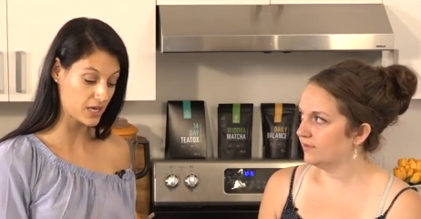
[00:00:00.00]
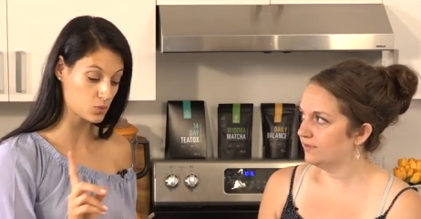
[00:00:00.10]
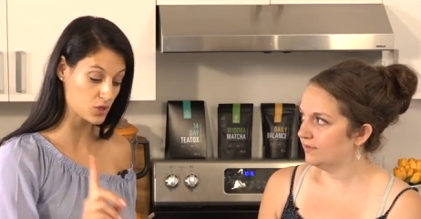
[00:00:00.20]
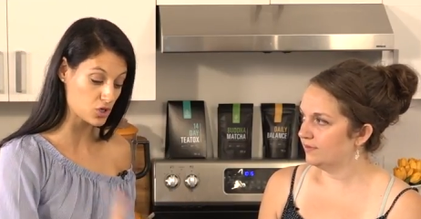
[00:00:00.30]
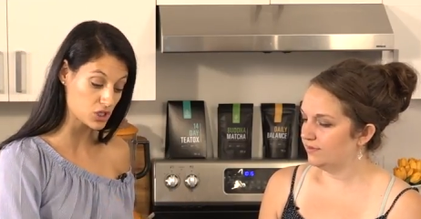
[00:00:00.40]
Speaker 1: because
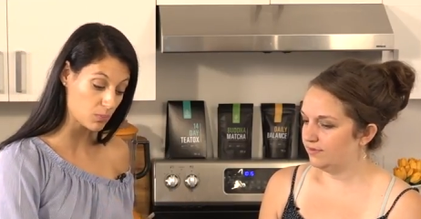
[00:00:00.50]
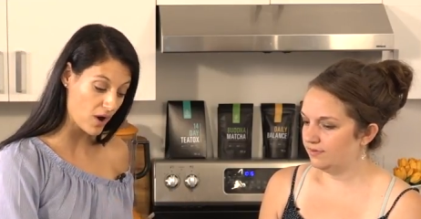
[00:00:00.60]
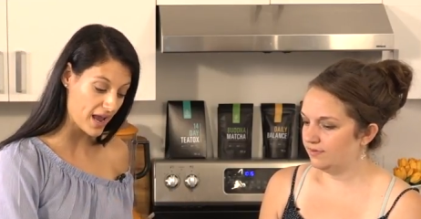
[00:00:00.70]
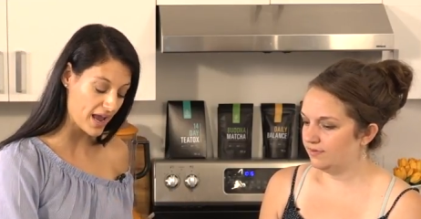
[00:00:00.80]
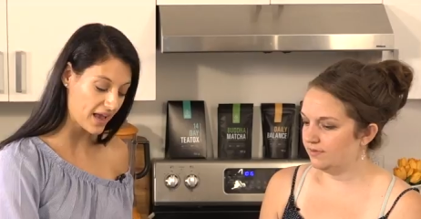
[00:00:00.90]
when you're
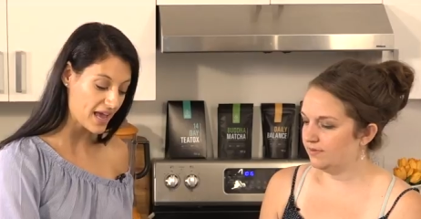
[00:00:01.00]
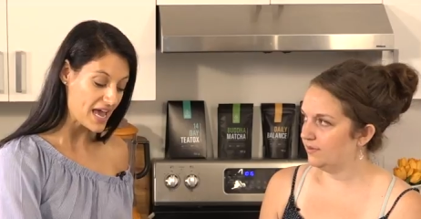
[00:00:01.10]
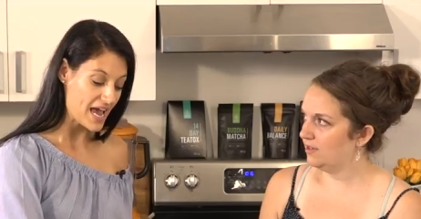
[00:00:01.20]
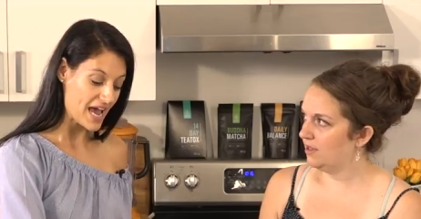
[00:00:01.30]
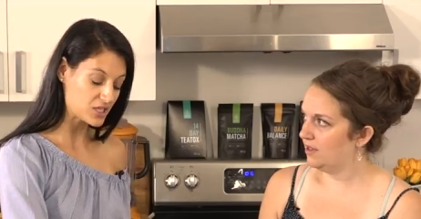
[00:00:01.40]
spraying,
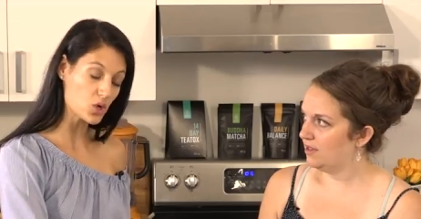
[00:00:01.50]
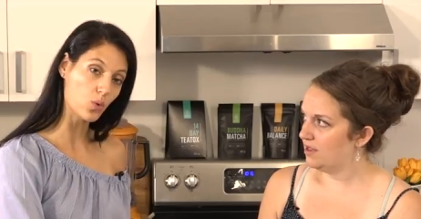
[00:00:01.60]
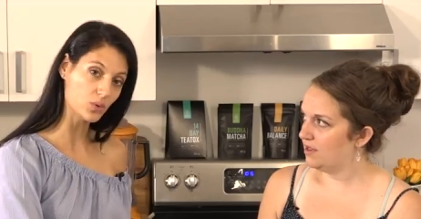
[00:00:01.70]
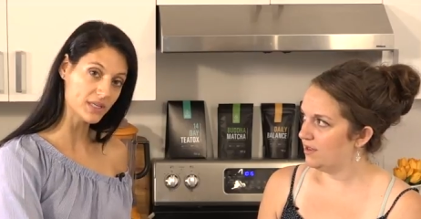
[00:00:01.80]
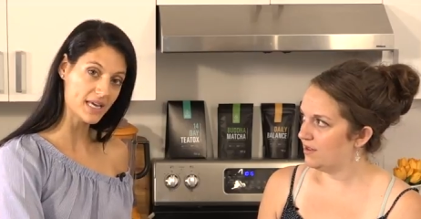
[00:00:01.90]
it's
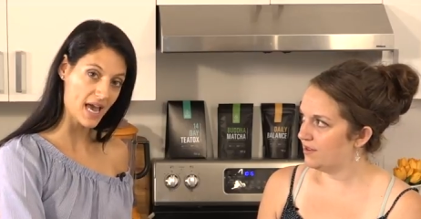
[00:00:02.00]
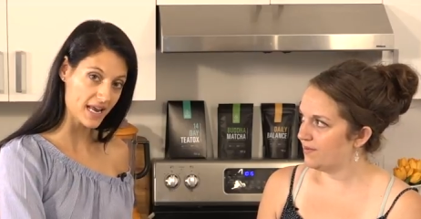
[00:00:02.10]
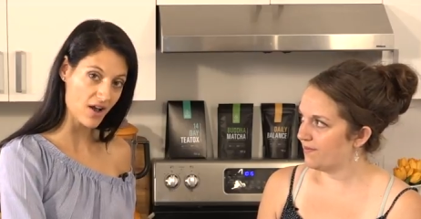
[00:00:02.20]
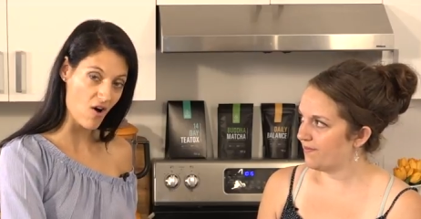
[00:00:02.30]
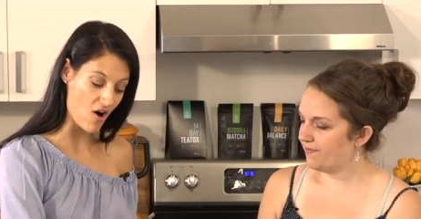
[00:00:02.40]
only
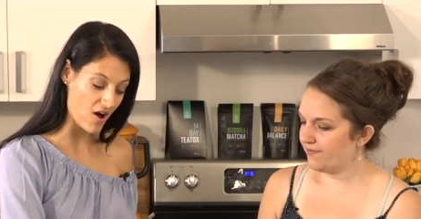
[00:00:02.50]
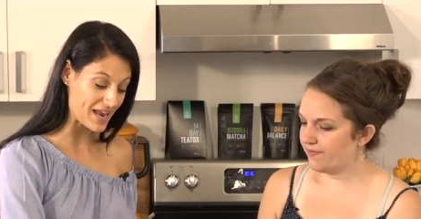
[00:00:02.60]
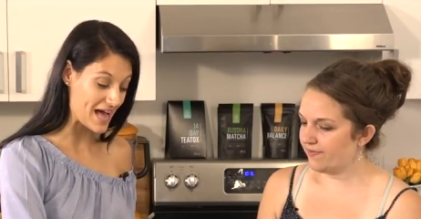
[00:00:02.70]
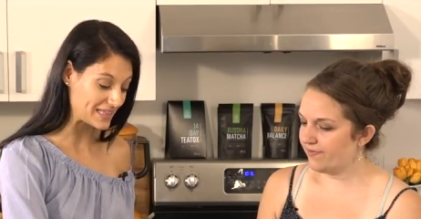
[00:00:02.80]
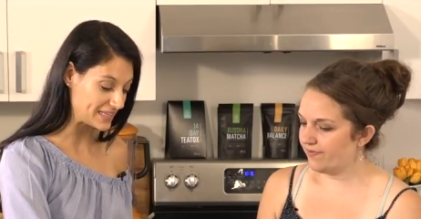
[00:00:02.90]
getting on
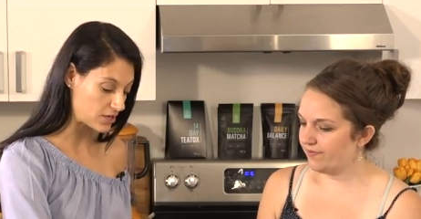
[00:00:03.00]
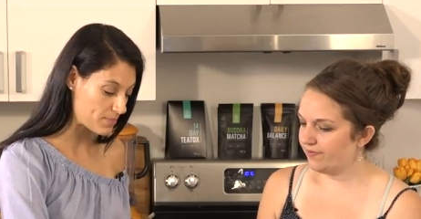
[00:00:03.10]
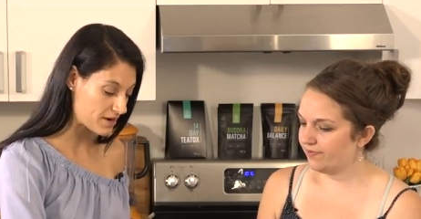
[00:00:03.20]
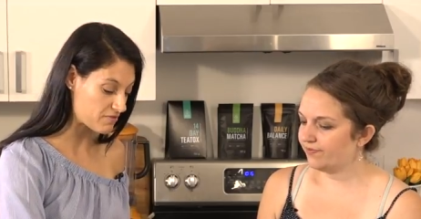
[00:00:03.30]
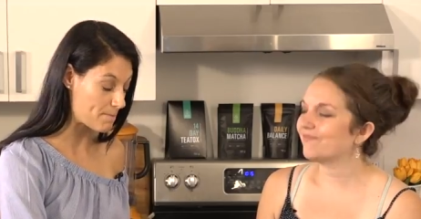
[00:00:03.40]
a little
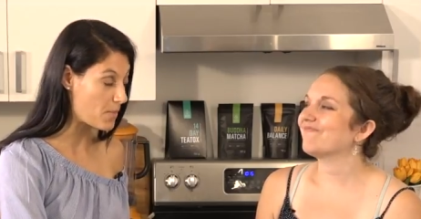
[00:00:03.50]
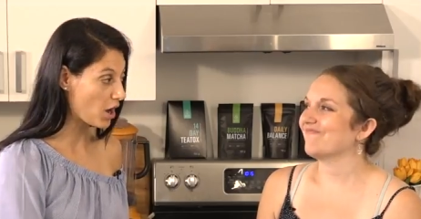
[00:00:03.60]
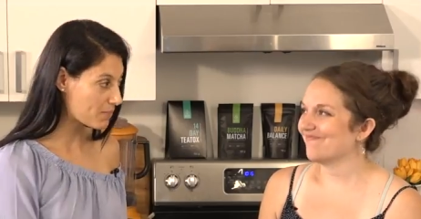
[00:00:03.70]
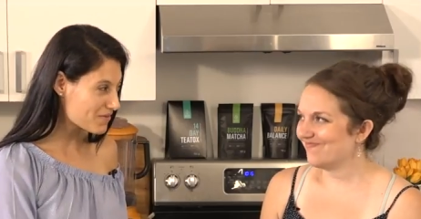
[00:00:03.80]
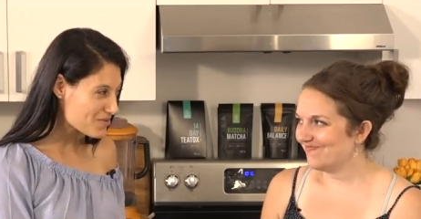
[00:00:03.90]
bit of the
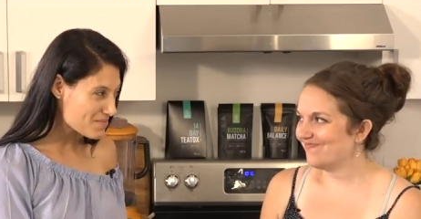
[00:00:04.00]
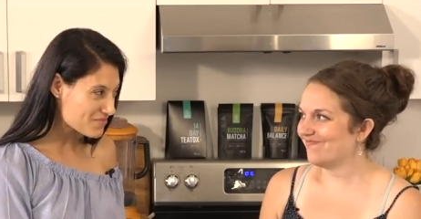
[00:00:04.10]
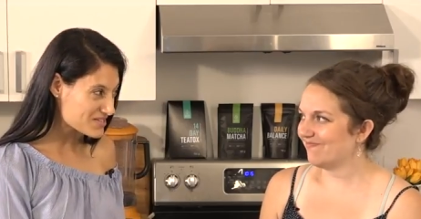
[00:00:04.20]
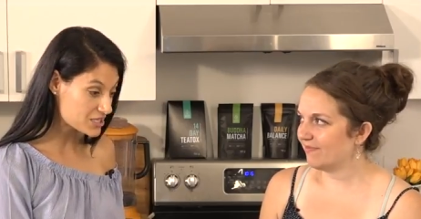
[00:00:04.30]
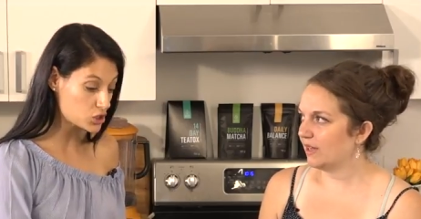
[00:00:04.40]
bottom of the
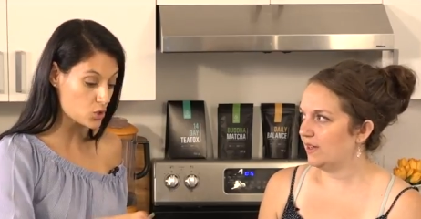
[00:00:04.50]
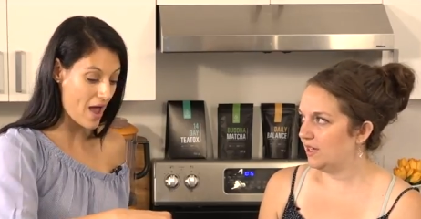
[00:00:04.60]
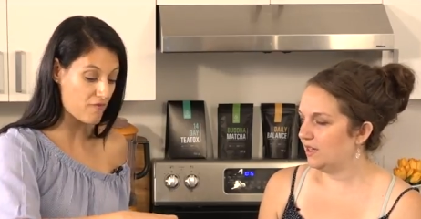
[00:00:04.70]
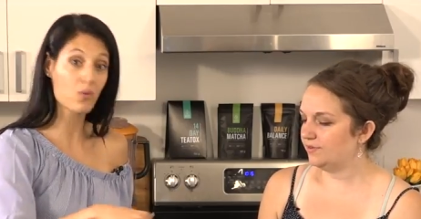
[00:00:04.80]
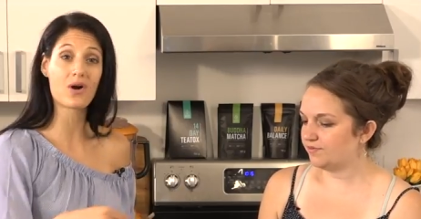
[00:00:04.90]
muffin tin, so
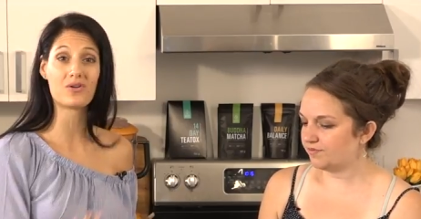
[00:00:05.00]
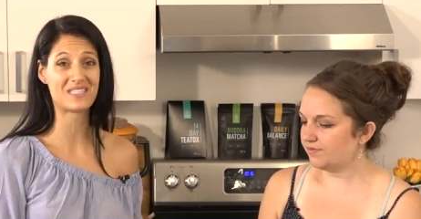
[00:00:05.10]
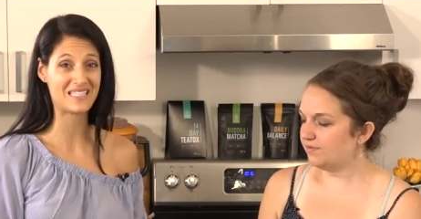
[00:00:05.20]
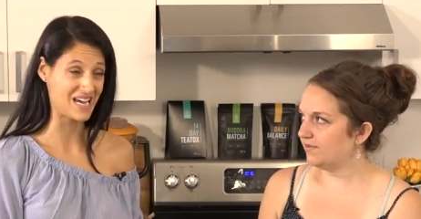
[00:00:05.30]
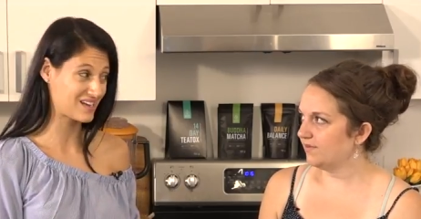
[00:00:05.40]
everywhere else
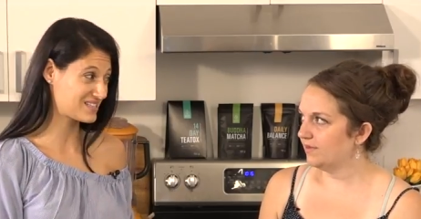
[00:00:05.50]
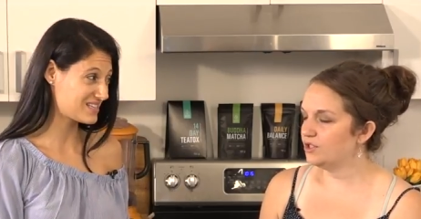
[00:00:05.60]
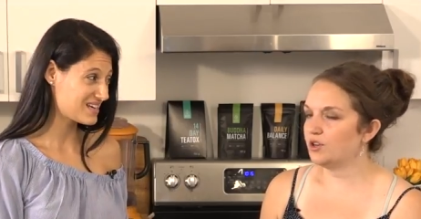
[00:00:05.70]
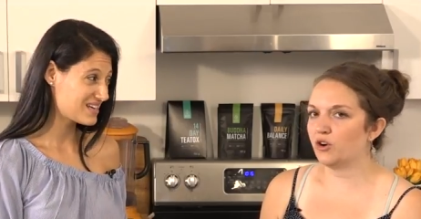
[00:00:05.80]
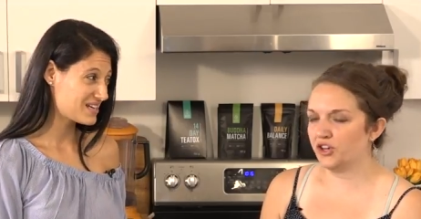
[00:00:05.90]
sticks.
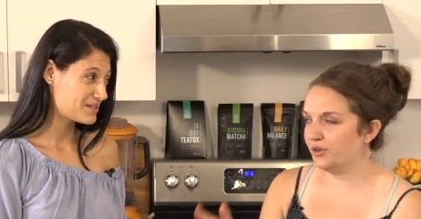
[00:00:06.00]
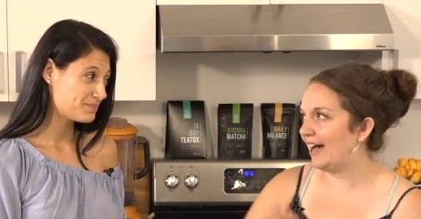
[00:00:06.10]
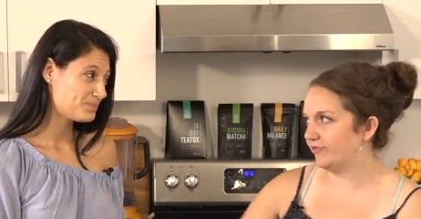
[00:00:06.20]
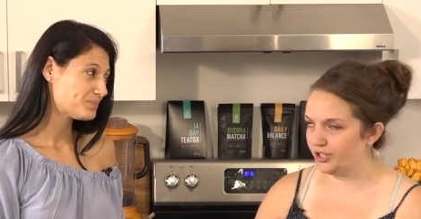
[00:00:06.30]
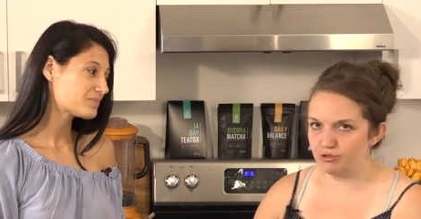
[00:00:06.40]
Speaker 2: Or you'd
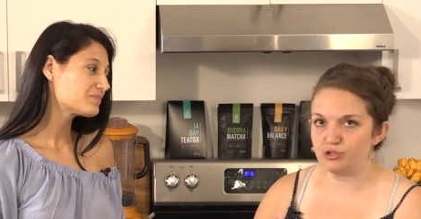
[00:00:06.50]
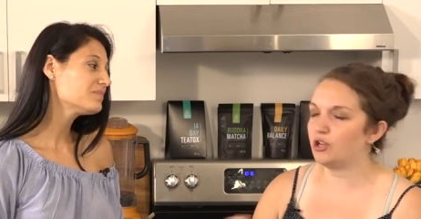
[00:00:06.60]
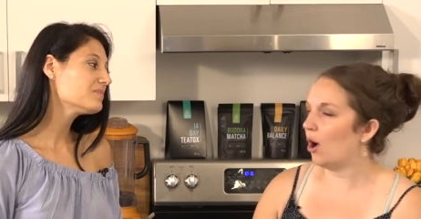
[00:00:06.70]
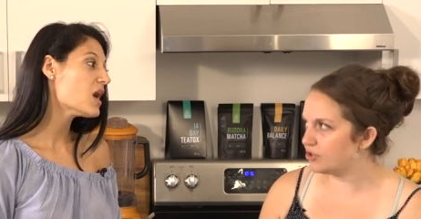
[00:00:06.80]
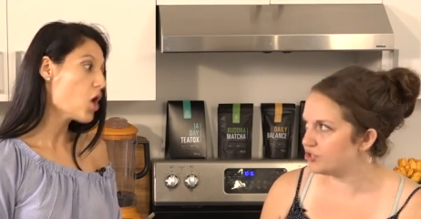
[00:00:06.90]
have to use
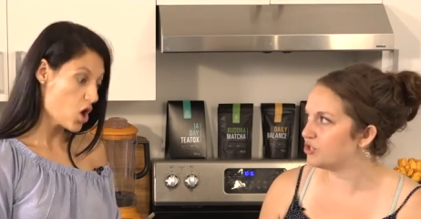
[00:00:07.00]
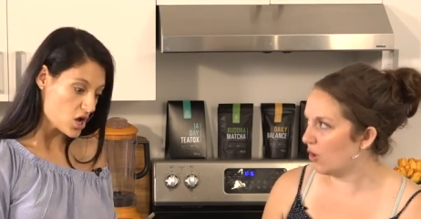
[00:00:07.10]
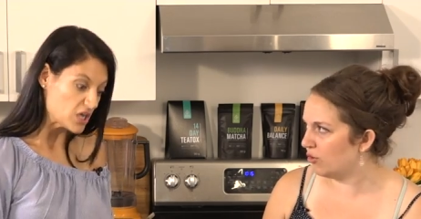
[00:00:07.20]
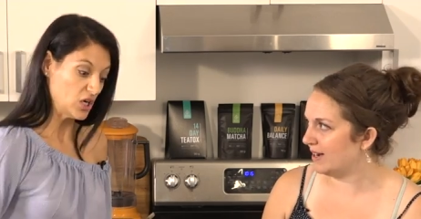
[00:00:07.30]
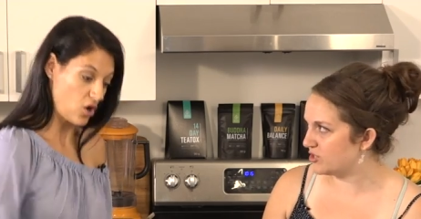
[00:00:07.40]

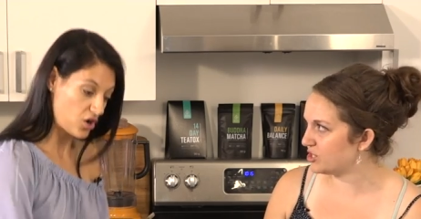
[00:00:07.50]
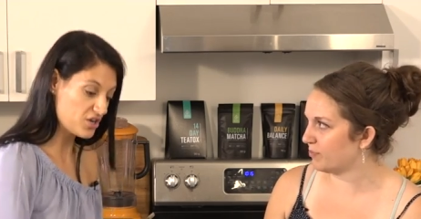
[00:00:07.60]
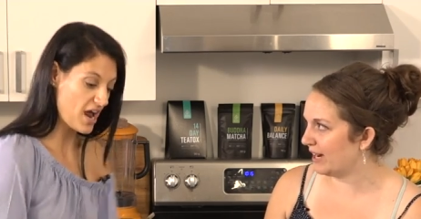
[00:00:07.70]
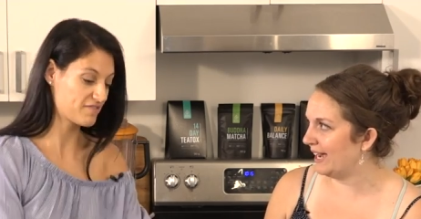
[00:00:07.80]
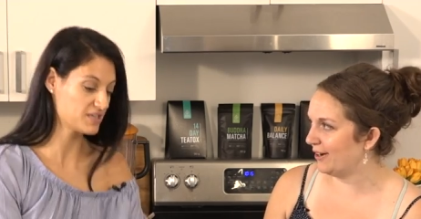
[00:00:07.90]
so much or spray,
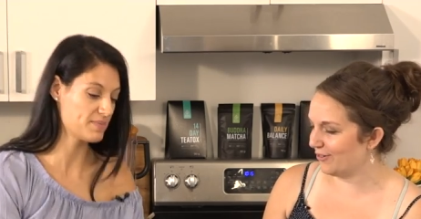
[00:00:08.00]
you have to be